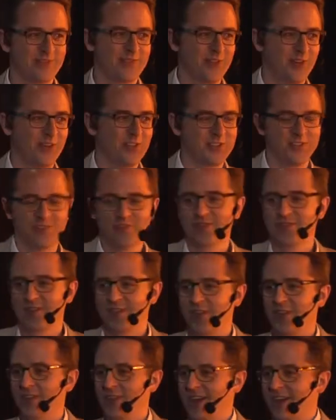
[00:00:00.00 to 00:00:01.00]
thought of, you
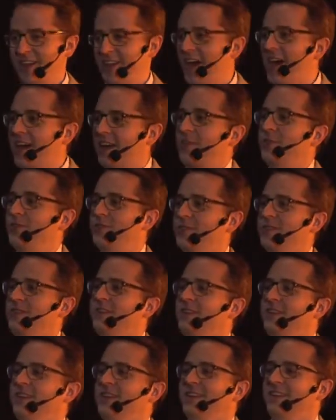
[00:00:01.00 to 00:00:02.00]
know, and argued
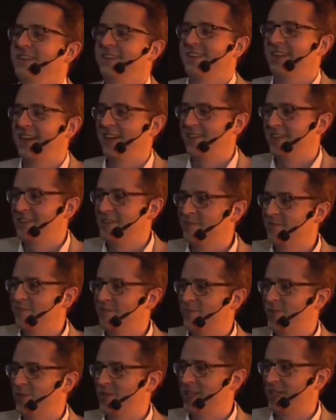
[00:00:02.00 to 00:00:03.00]
that this
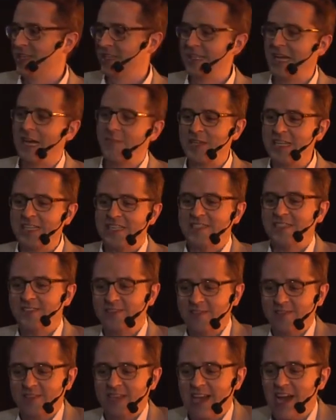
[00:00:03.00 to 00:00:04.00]
project, I mean,
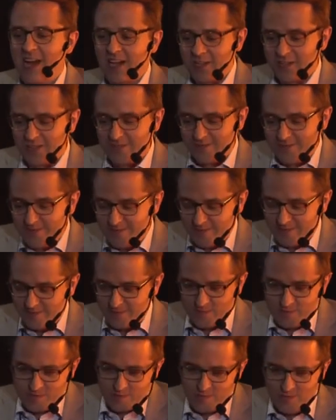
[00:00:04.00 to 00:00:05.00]
it, they argued
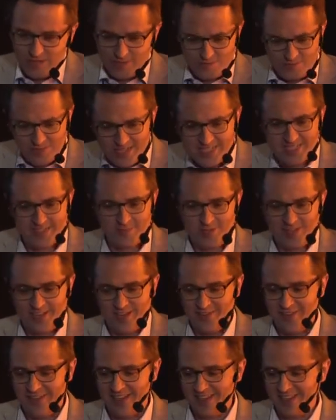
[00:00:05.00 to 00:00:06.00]
quite reasonably,
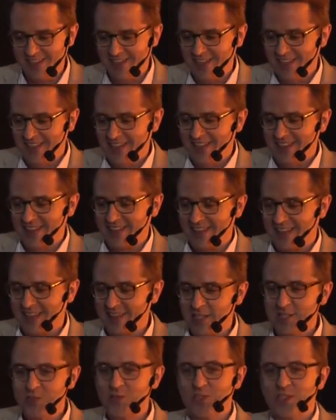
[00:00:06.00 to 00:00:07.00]
I think, that
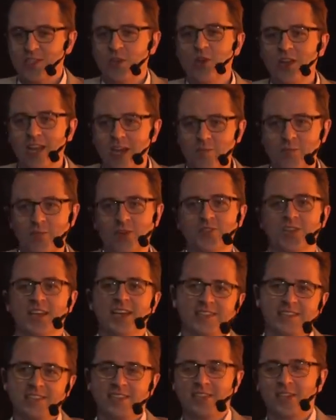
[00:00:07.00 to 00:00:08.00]
this was an online
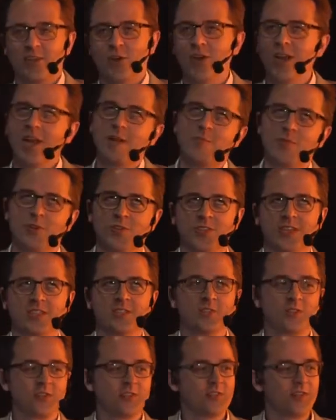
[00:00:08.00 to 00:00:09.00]
project, and in online
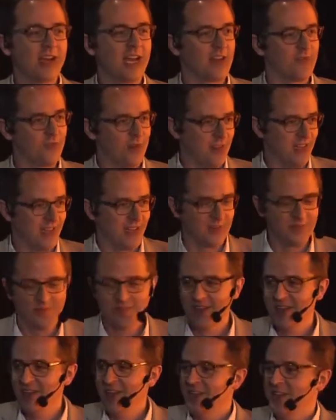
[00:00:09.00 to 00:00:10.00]
projects you can track everything.
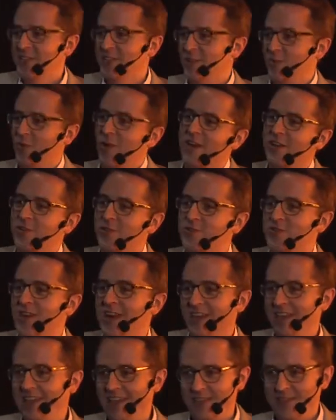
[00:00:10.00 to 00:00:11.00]
So why not
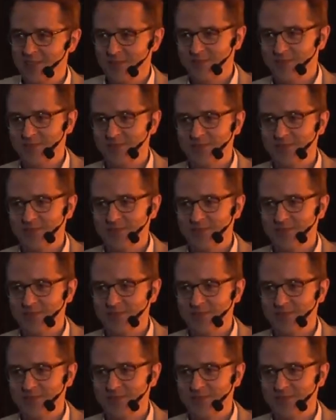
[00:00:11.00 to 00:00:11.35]
track leads?